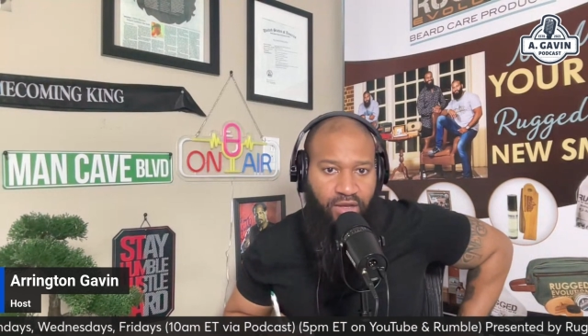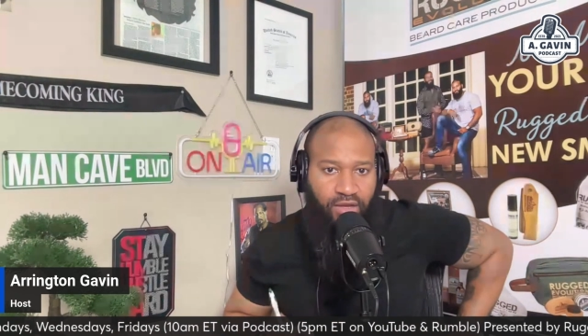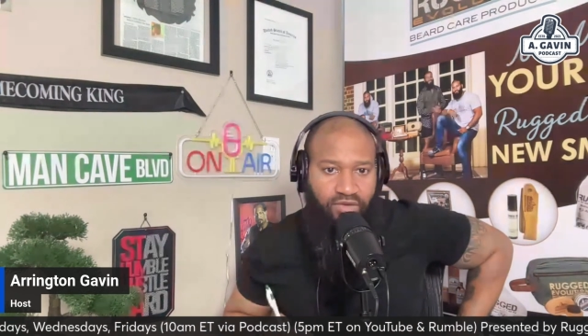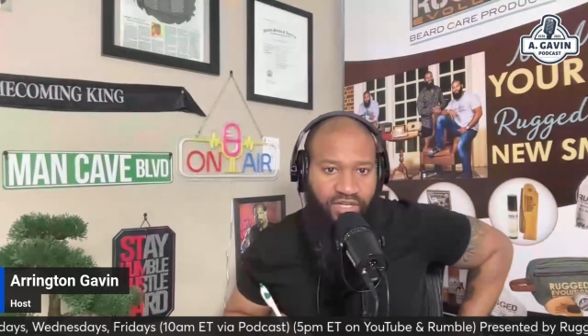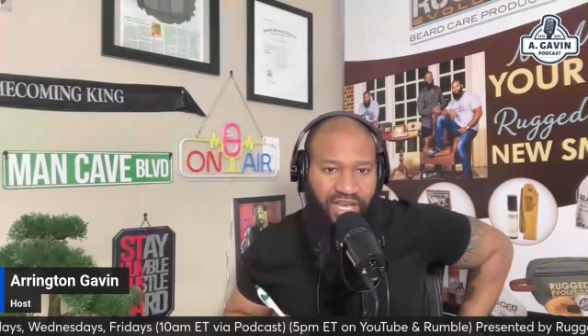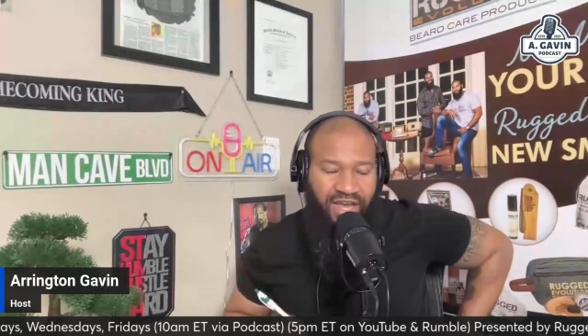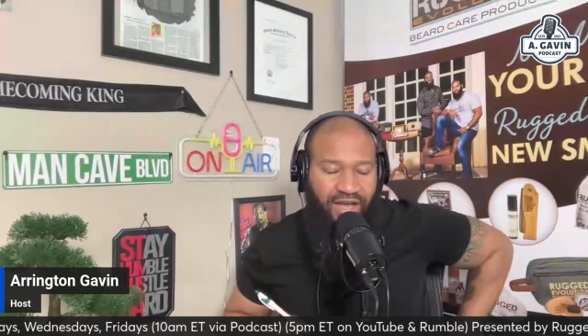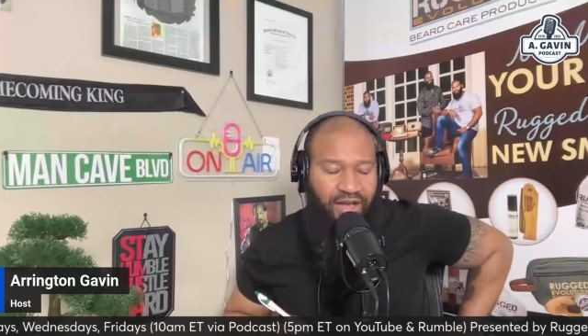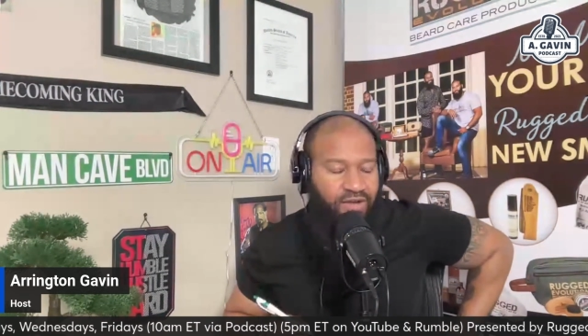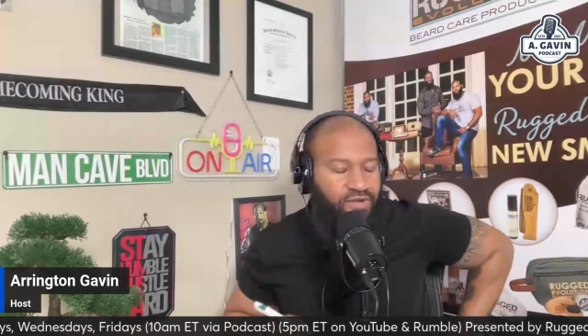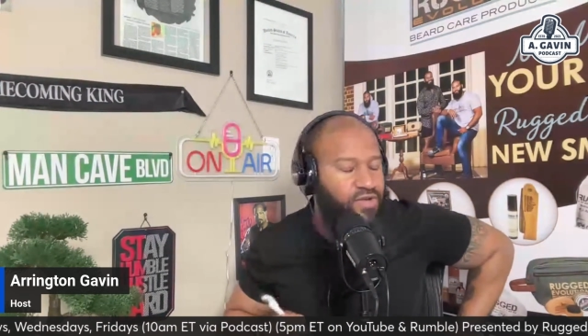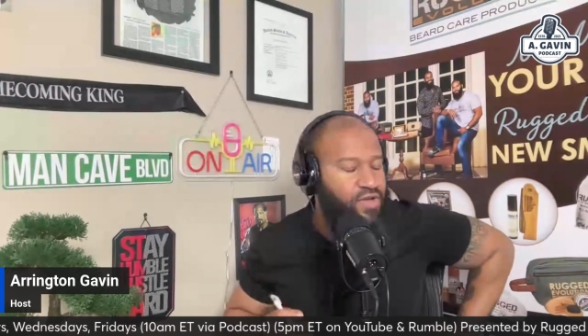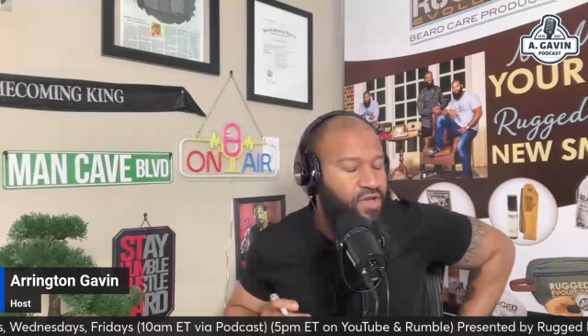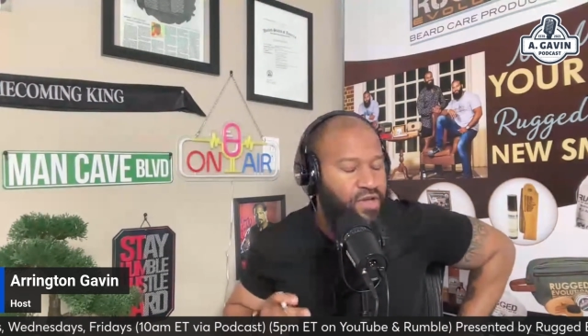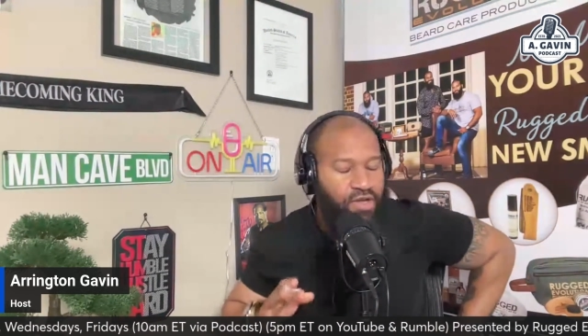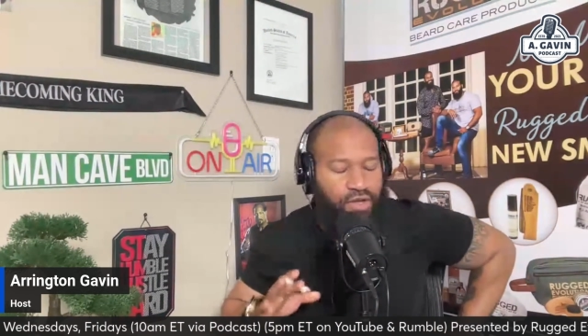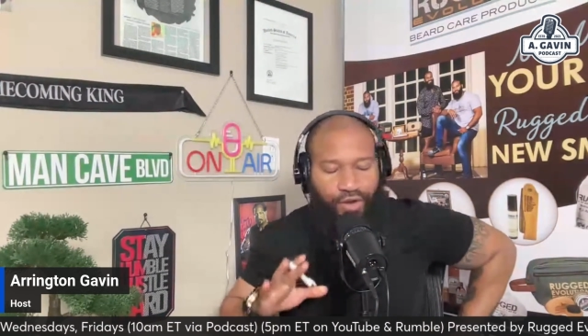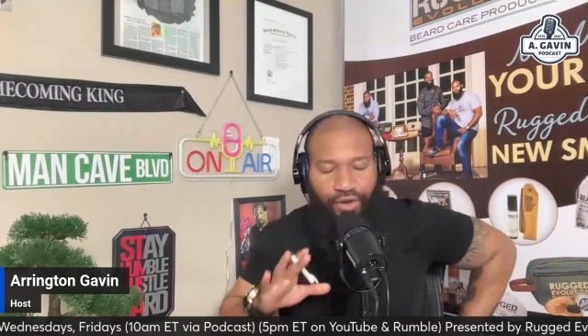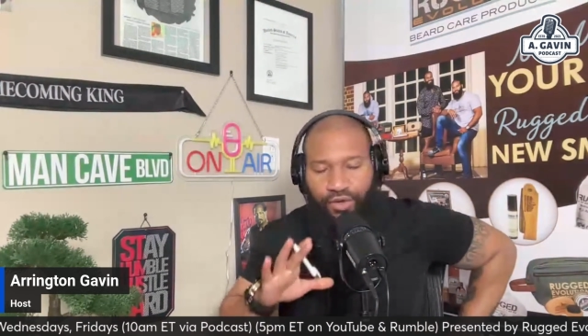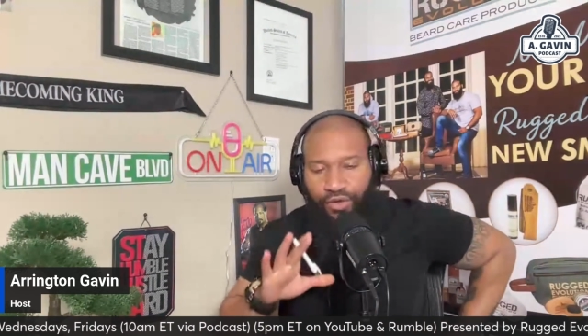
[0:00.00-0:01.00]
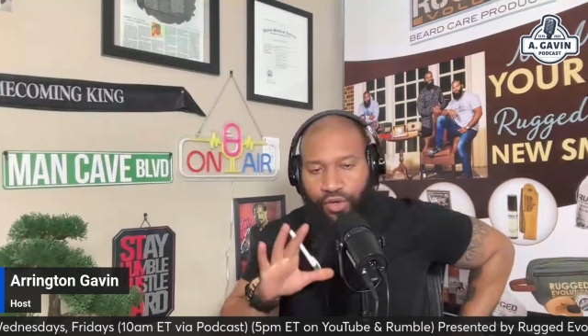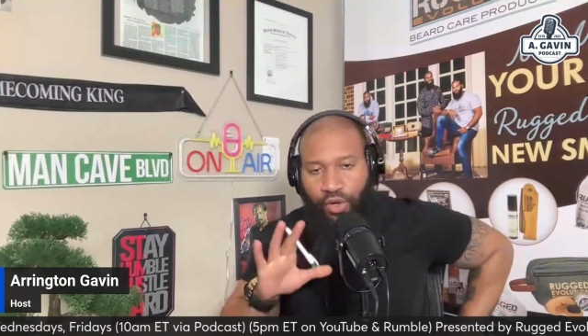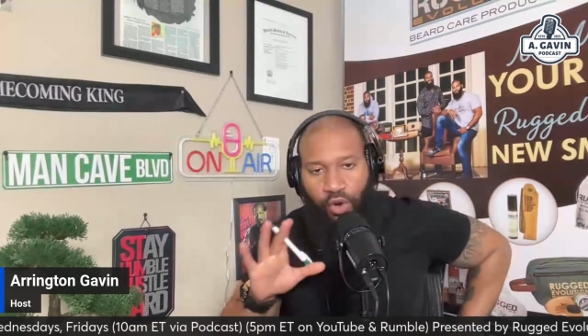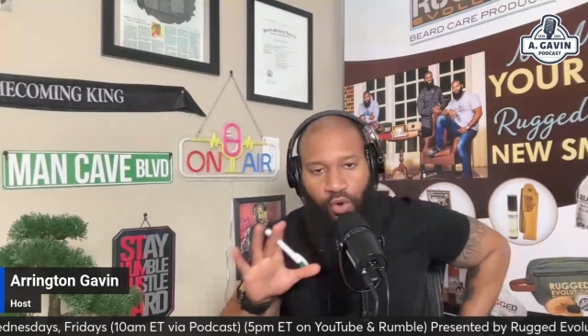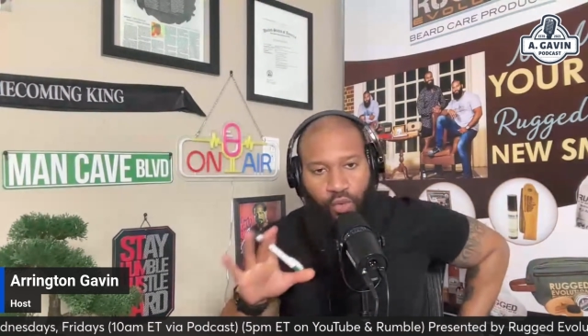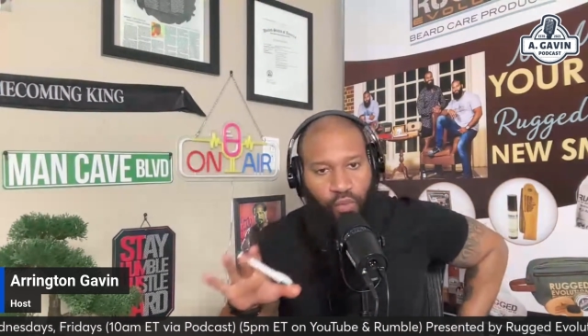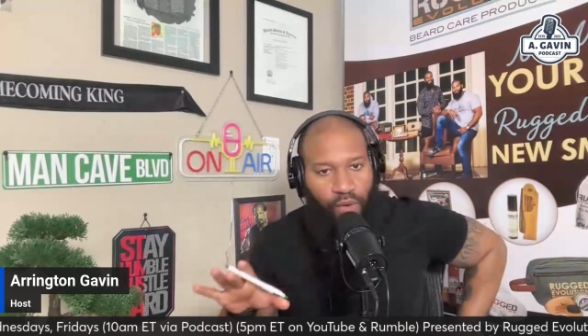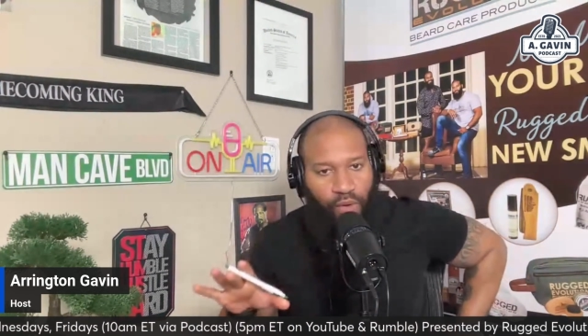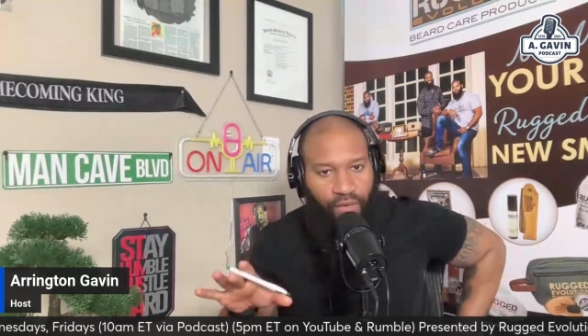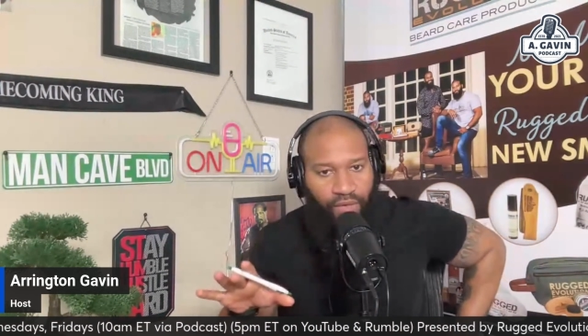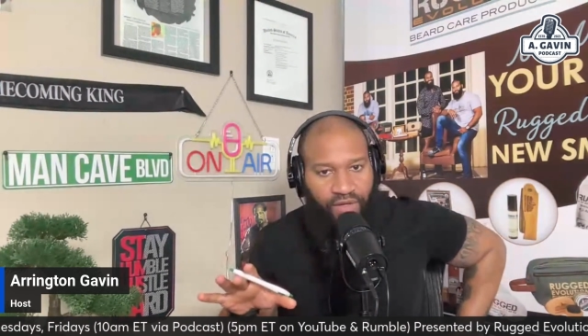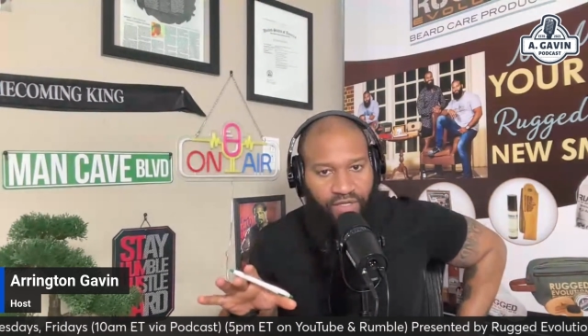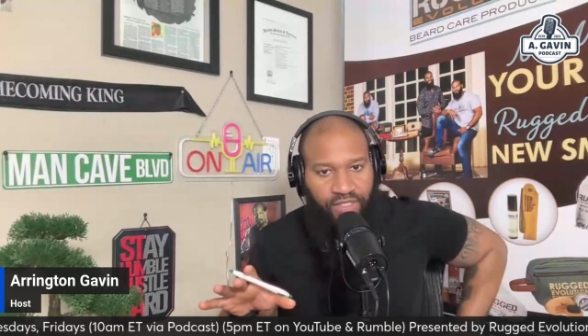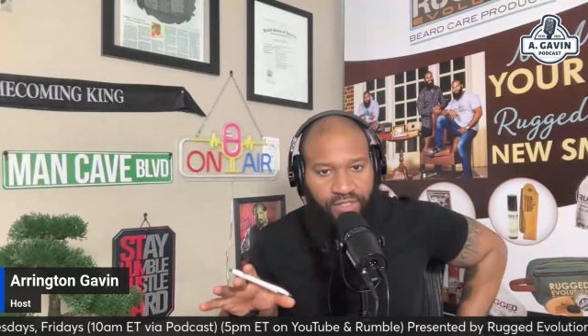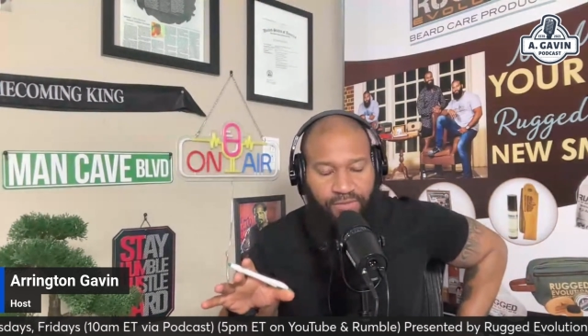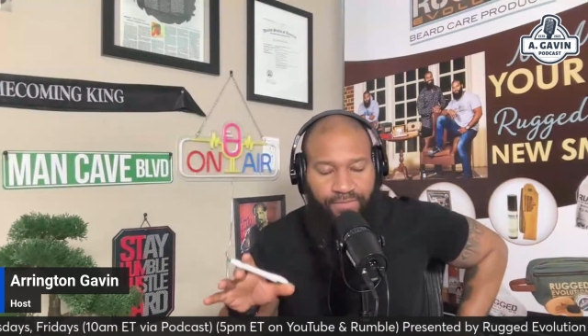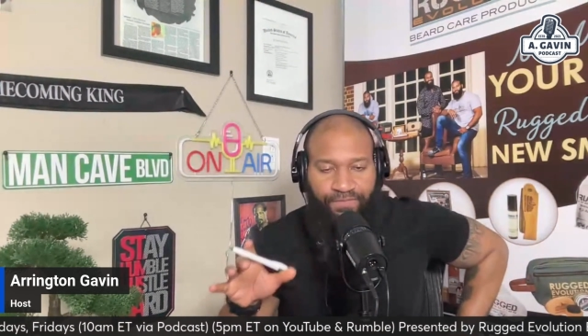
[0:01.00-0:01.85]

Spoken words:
dial, no worries.